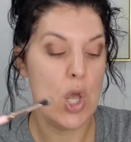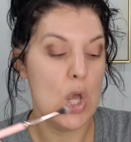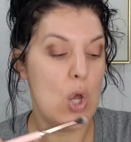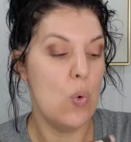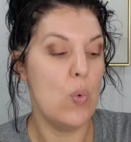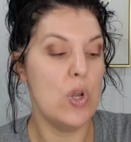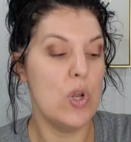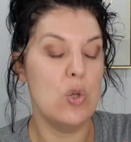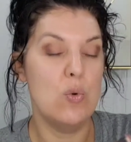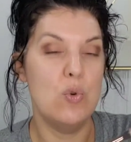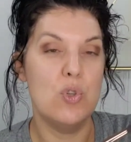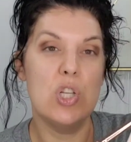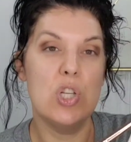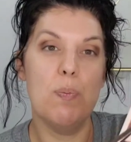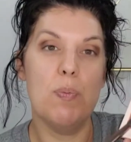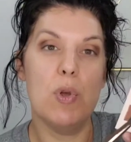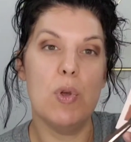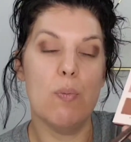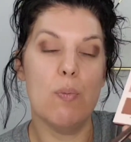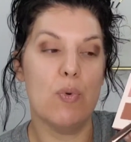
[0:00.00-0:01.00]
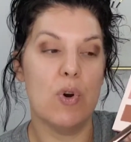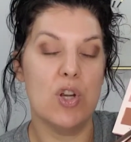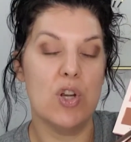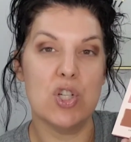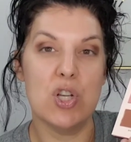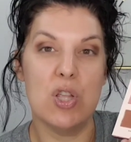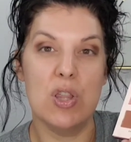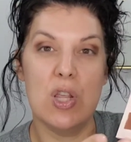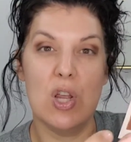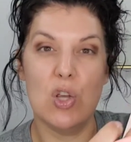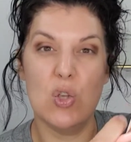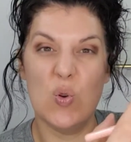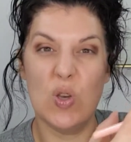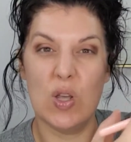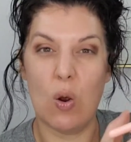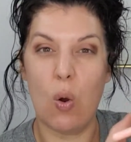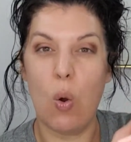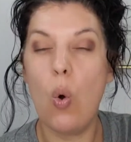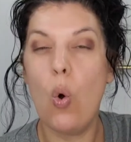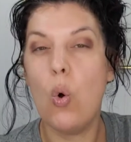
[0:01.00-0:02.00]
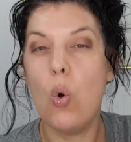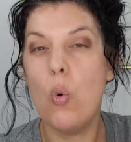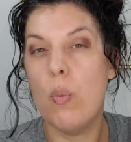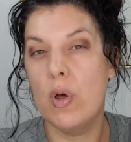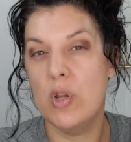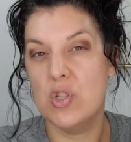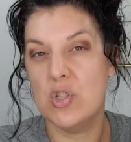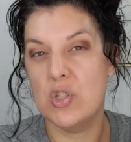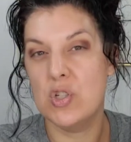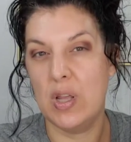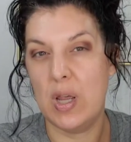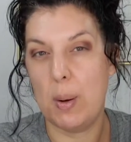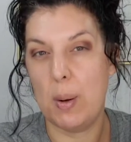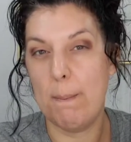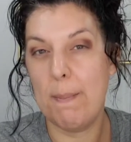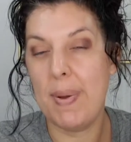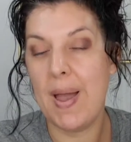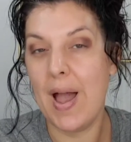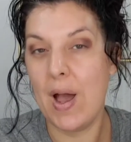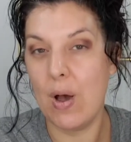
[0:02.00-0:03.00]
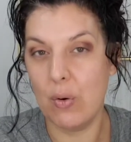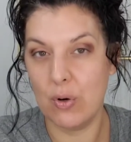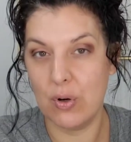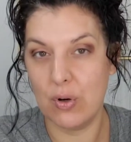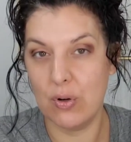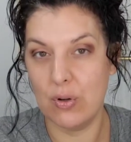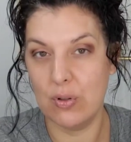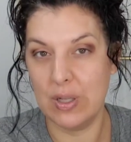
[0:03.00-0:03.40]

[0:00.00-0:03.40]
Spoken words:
when you dip your brush in there, you get a whole bunch of like powder,